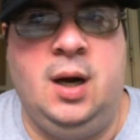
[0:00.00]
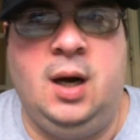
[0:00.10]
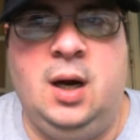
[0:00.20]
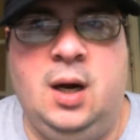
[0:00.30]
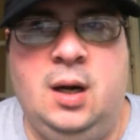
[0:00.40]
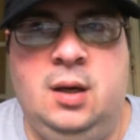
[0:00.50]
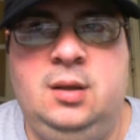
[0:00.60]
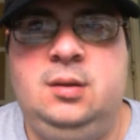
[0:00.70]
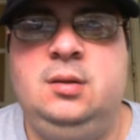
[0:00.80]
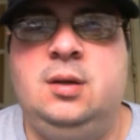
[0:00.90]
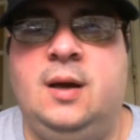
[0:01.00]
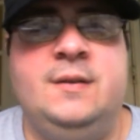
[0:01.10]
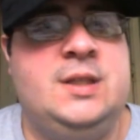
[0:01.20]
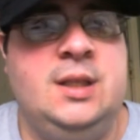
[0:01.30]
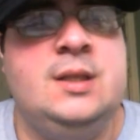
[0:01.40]

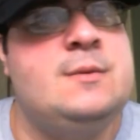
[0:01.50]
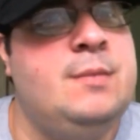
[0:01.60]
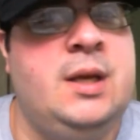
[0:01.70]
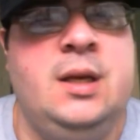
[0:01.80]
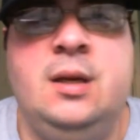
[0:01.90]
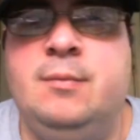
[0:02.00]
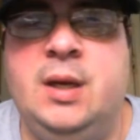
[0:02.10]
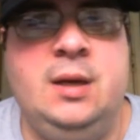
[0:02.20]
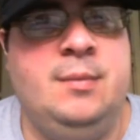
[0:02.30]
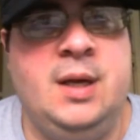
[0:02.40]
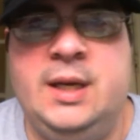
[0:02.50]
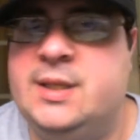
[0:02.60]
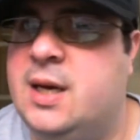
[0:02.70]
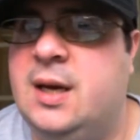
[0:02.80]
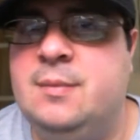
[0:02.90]
I've seen this many, many, many
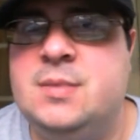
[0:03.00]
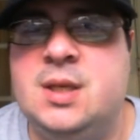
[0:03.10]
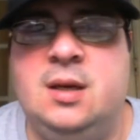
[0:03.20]
times.